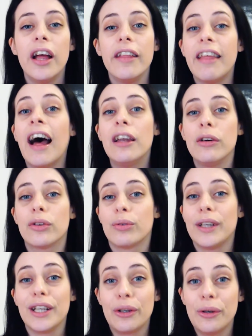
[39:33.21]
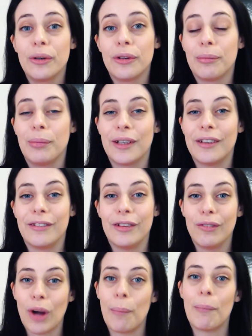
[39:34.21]
that looks really good because
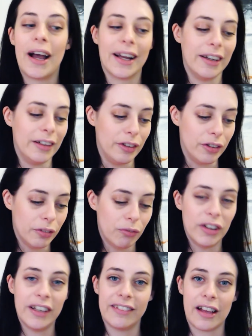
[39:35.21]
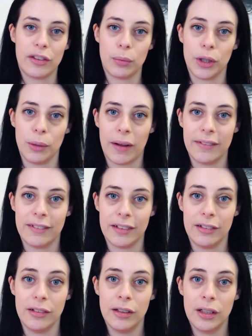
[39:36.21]
you've gone back and reassessed what you answered.